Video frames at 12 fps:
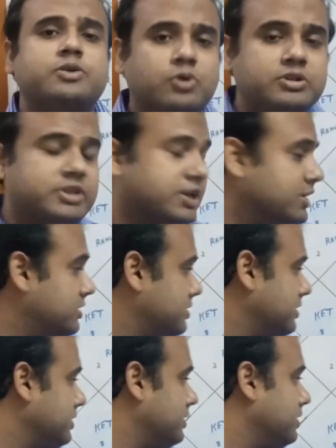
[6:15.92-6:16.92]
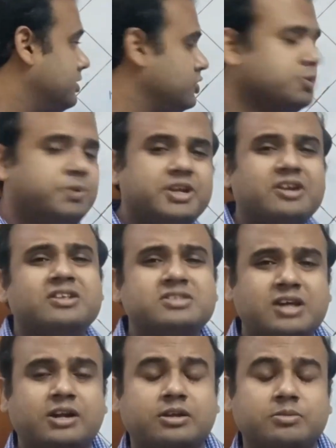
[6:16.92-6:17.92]
one thing. Jupiter and
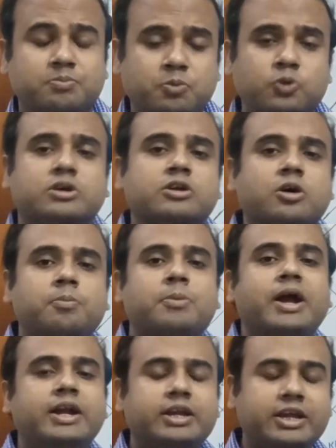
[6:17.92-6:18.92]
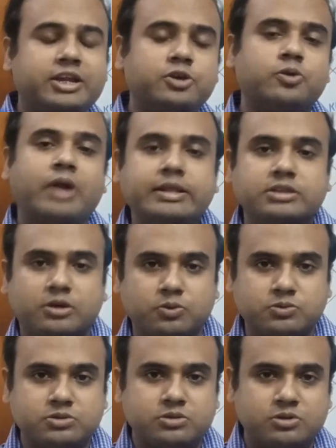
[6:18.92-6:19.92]
Saturn both are combined in your 9th
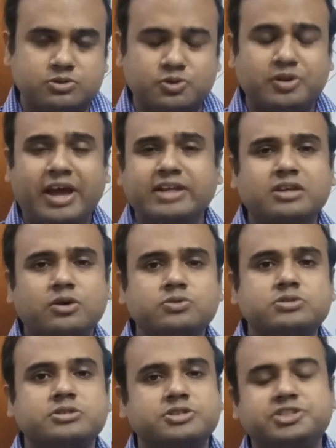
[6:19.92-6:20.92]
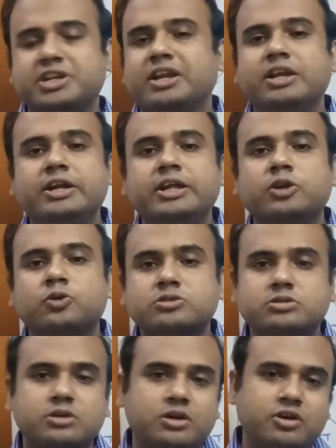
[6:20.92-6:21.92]
house. So 9th house generally
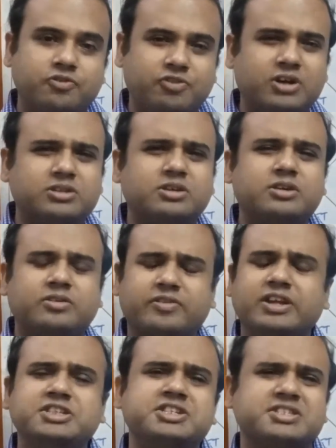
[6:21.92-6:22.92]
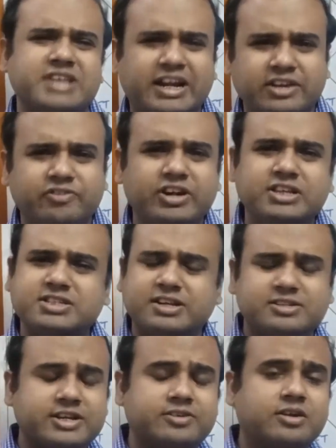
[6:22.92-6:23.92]
denotes further religious activities,
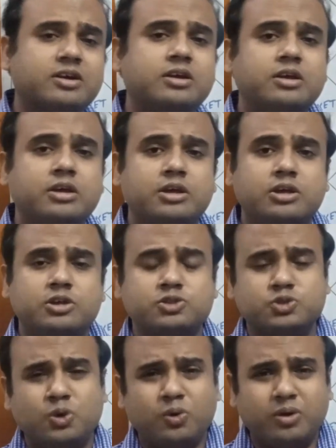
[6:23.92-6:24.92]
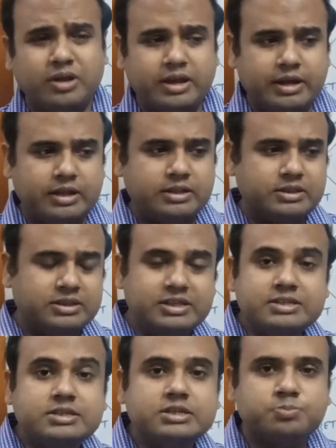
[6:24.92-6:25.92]
etc. So
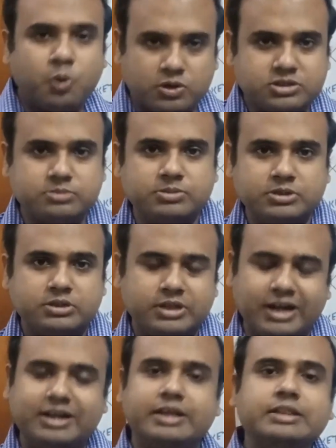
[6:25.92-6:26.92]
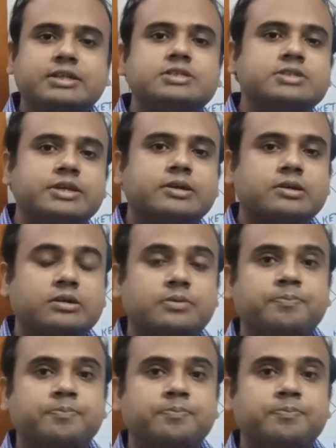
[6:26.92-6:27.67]
this is possible that in this year